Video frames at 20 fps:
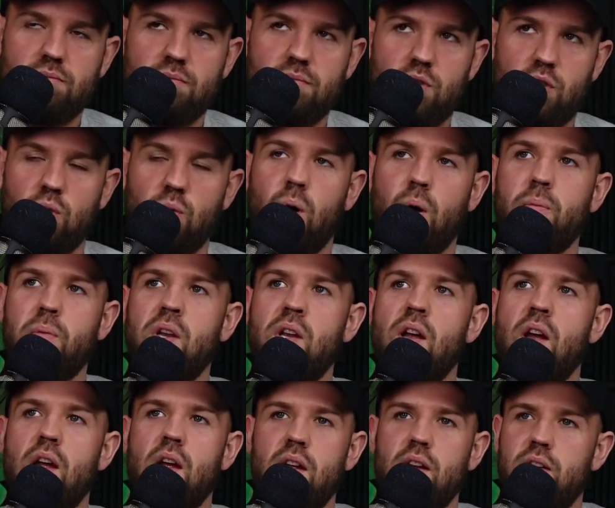Do you know what I mean?
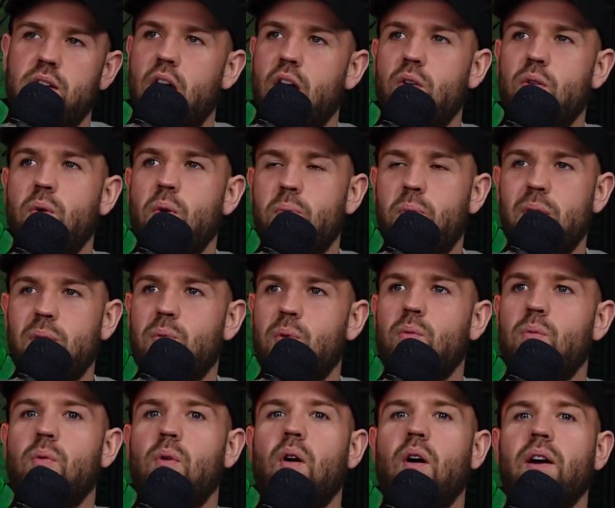Now when
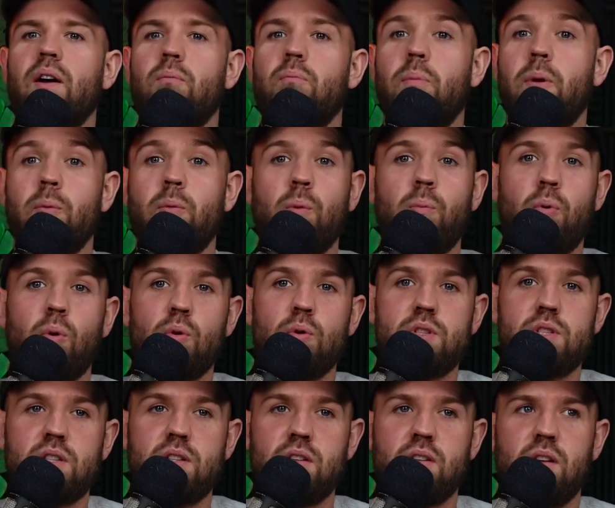people like people
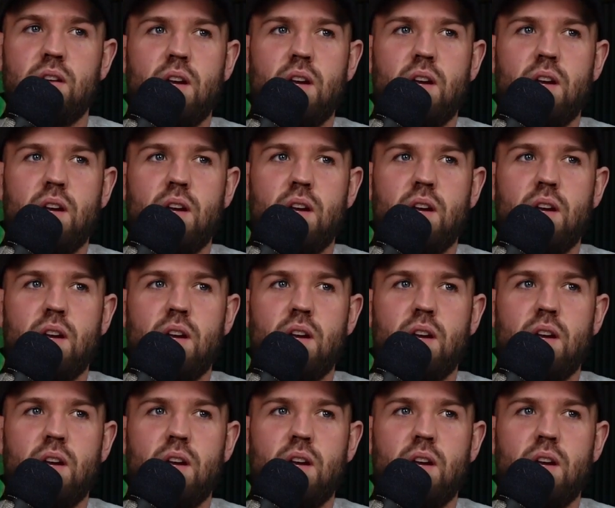post,